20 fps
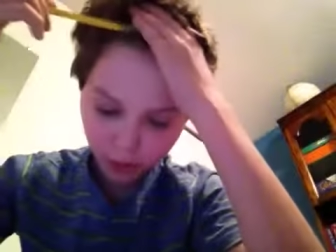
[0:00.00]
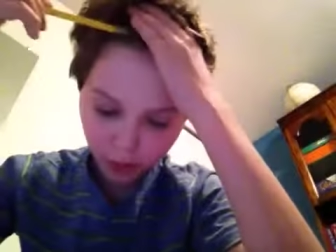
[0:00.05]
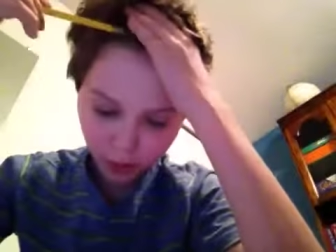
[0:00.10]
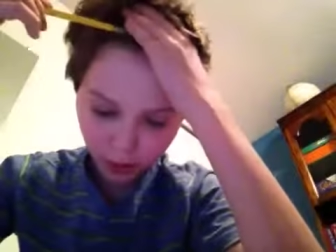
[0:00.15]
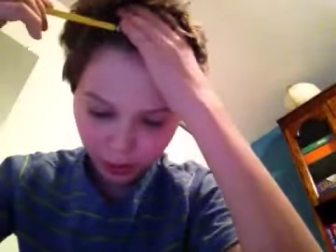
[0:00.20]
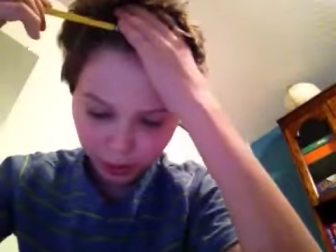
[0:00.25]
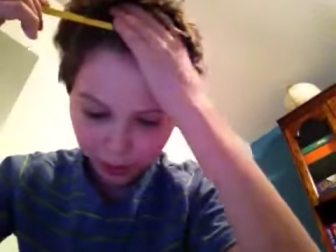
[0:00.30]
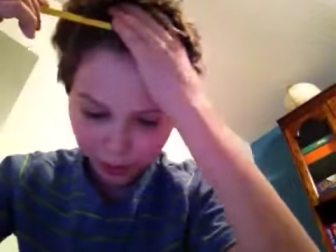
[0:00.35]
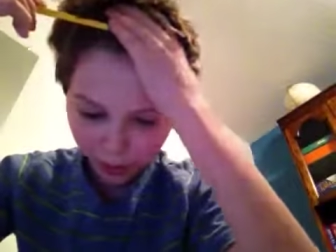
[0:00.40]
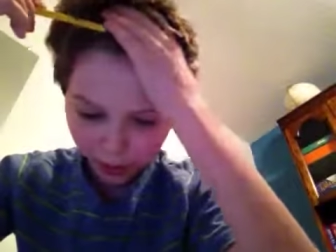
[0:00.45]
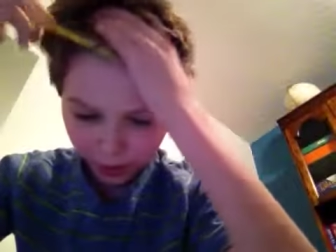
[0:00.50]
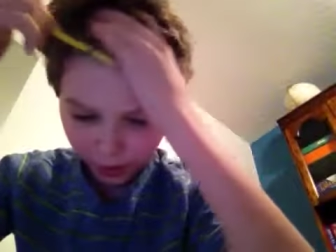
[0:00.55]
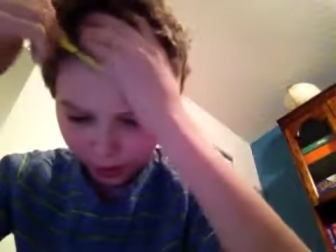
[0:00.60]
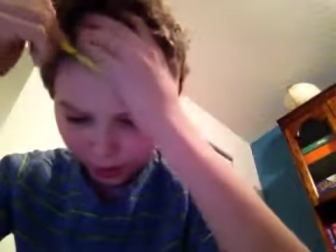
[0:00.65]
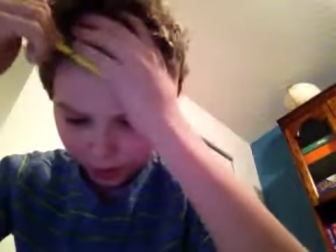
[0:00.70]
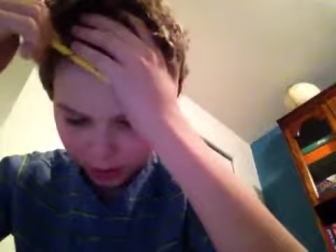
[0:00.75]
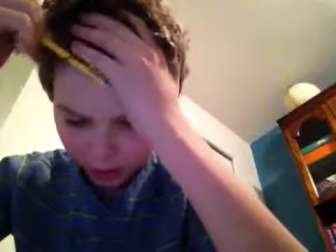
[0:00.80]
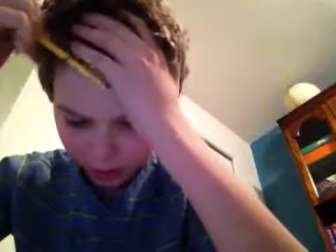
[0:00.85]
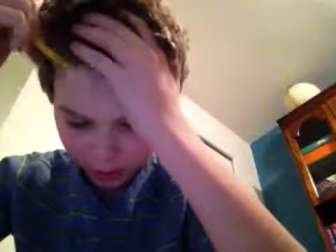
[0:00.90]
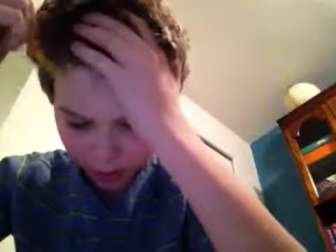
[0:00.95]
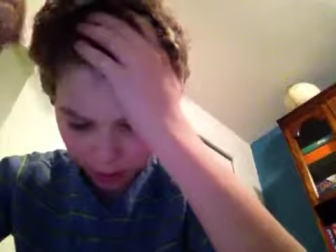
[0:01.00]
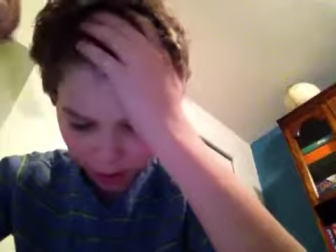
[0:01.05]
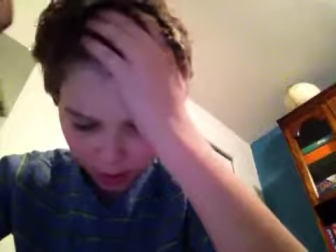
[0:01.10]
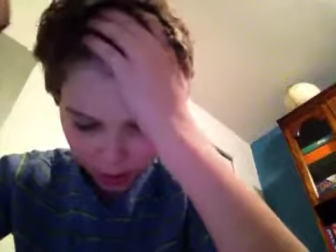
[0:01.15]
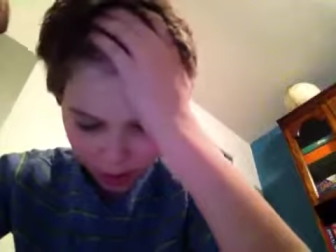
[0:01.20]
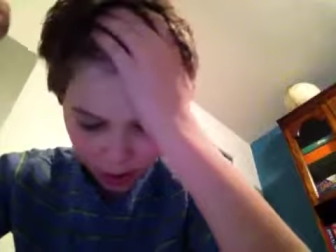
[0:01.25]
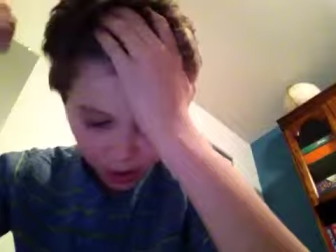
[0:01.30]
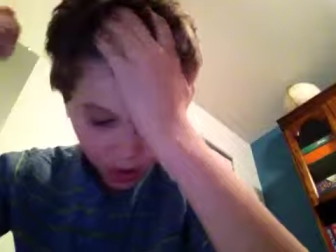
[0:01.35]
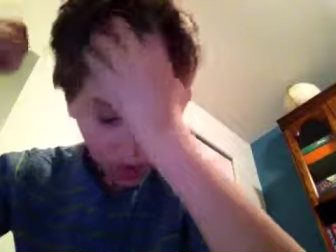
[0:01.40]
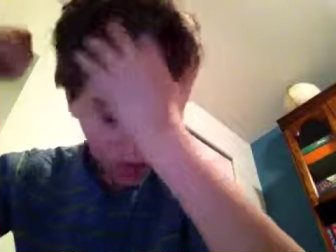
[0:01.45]
They're pretty awesome.
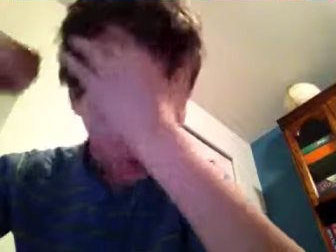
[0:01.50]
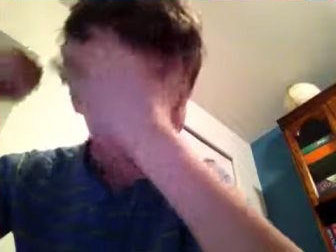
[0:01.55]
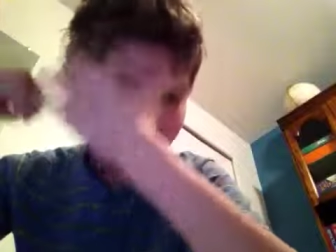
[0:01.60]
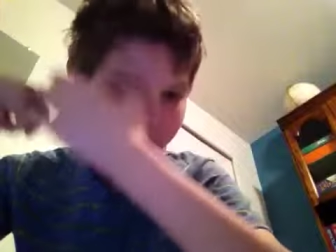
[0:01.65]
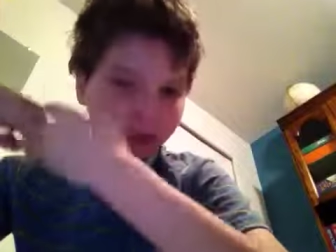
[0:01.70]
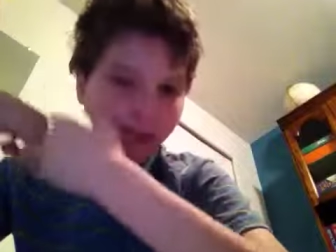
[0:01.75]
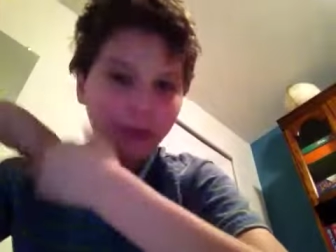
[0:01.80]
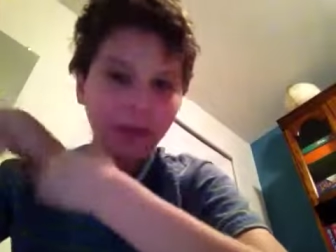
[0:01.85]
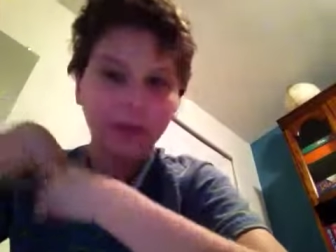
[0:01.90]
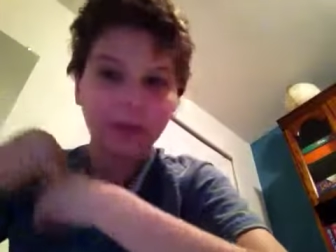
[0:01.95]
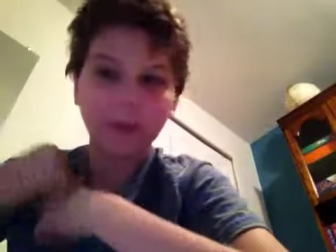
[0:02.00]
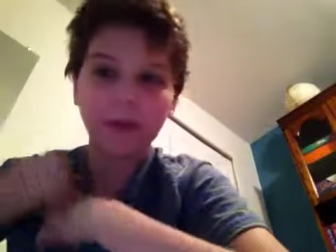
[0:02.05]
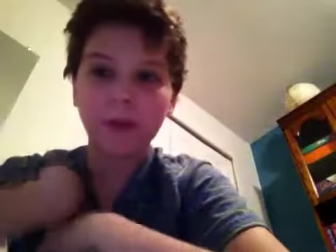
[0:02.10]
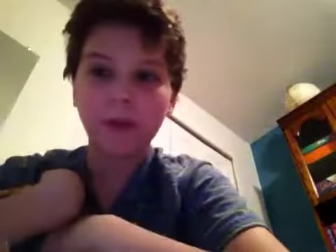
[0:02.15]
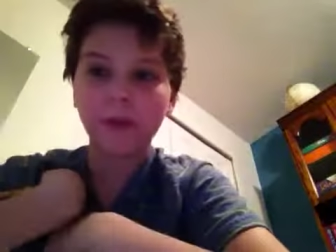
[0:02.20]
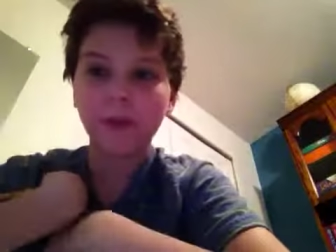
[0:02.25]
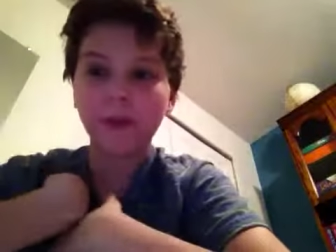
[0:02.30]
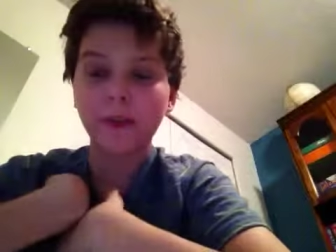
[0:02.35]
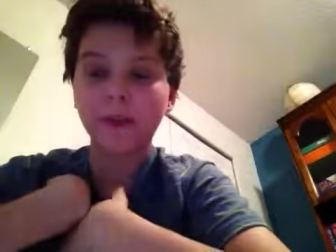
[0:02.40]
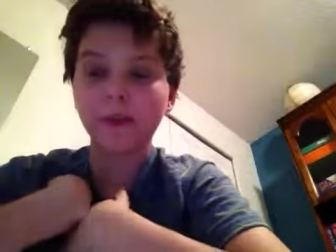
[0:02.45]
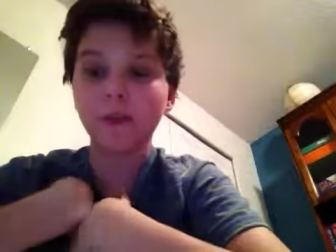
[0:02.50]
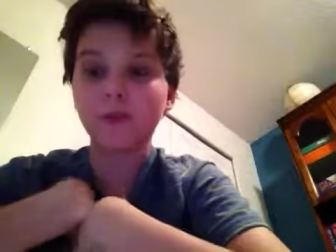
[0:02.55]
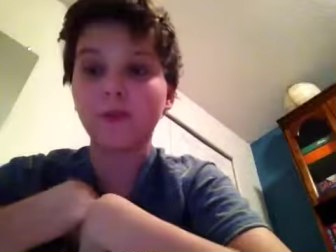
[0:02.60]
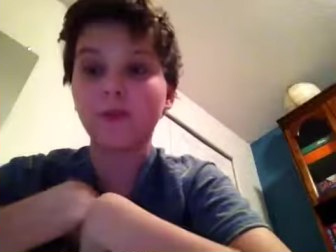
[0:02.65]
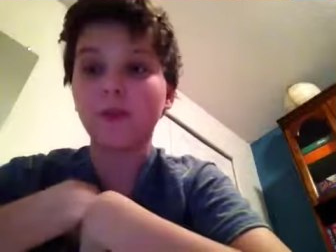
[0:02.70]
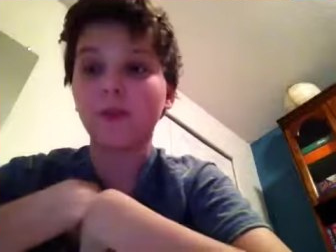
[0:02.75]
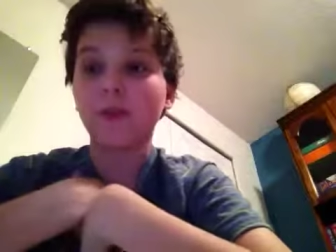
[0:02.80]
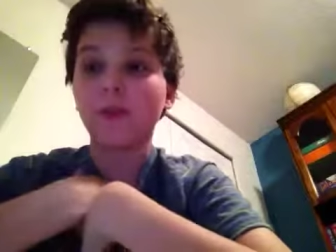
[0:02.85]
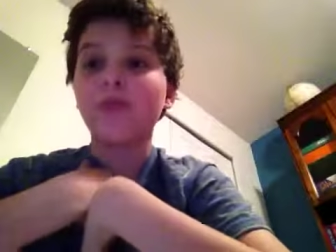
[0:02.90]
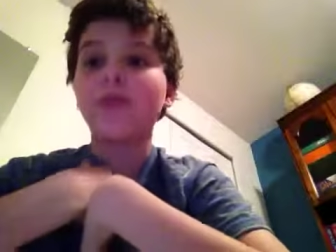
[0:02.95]
And your favorite, my favorite,
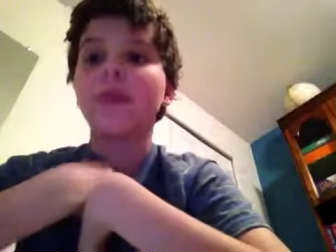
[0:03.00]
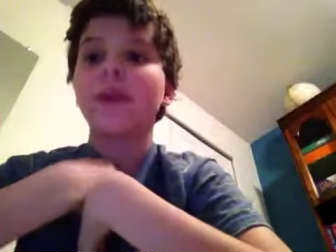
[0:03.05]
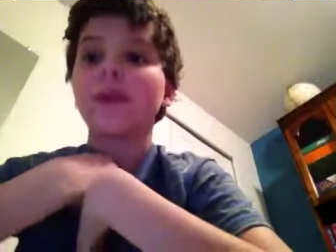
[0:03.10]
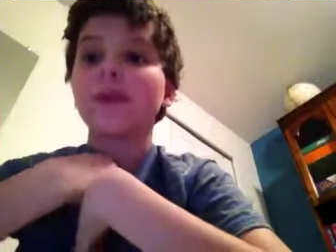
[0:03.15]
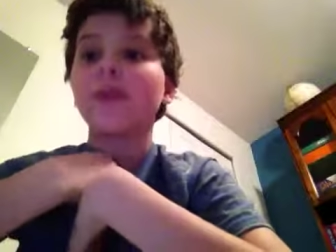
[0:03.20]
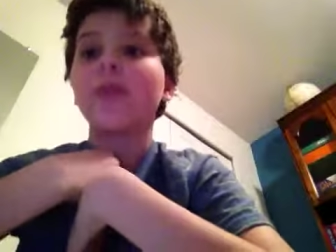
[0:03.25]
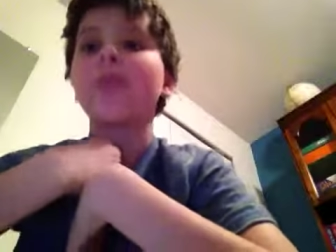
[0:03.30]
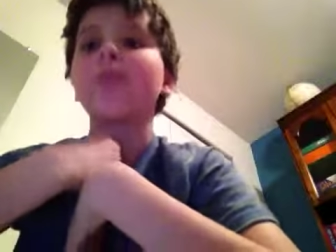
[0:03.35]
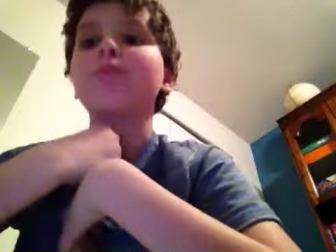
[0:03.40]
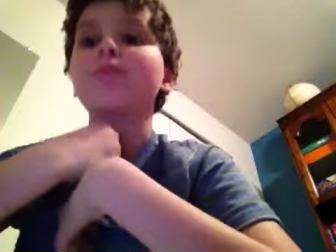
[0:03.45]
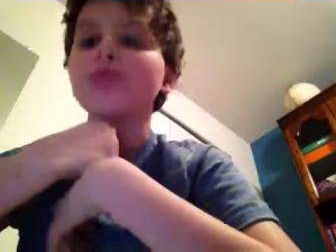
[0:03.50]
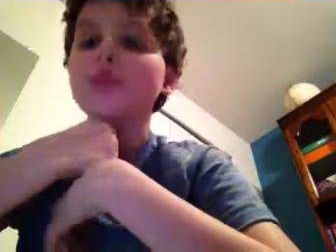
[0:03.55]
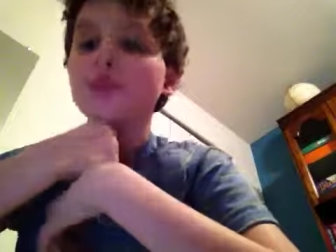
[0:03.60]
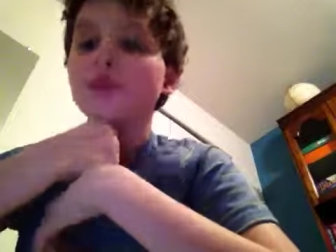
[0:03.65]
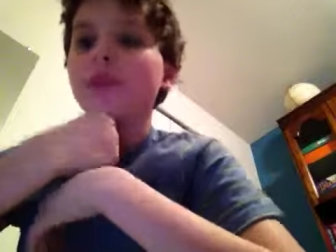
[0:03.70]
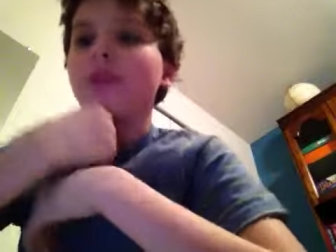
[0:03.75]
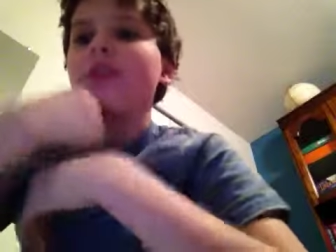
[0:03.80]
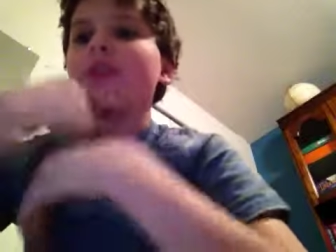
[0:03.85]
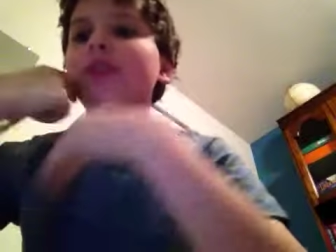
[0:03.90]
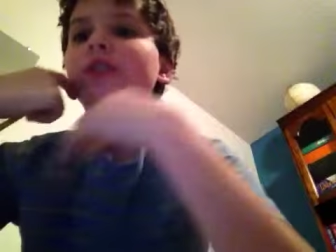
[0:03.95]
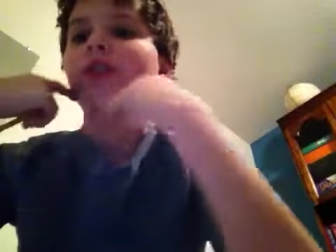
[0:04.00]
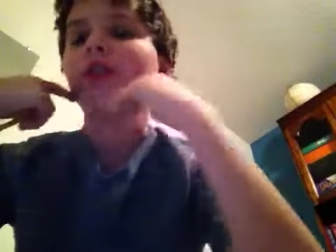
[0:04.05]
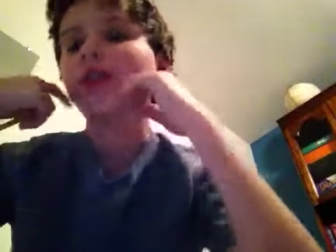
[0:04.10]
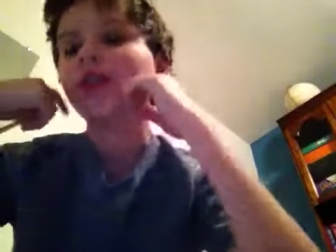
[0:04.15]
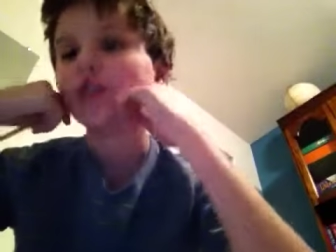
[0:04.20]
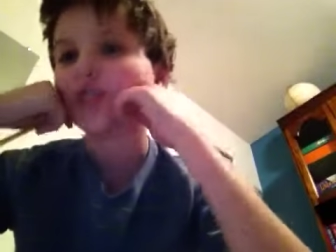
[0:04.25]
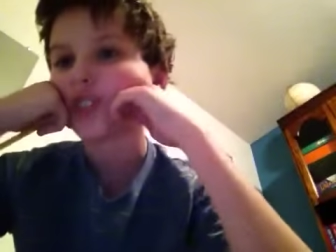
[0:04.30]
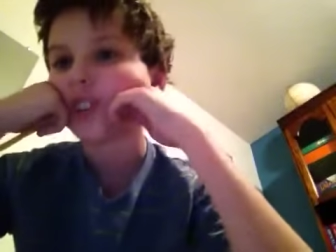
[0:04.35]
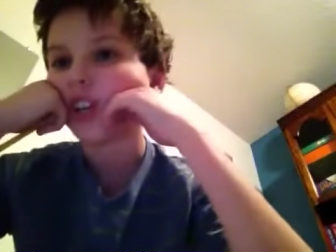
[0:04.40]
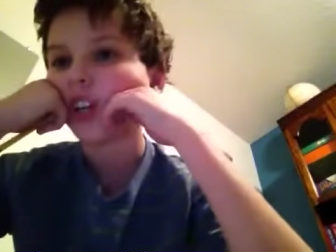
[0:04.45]
your favorite movie.
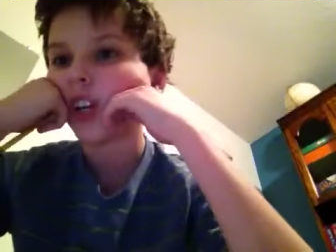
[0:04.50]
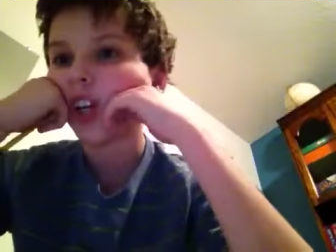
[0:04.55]
Gosh.